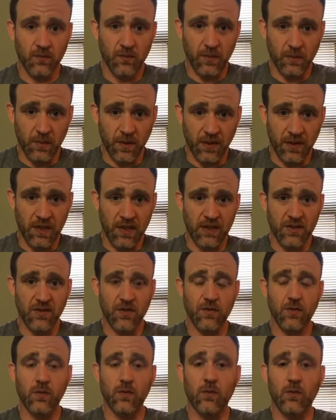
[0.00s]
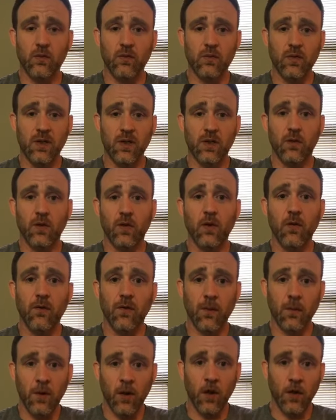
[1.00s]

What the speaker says: The ability to, go from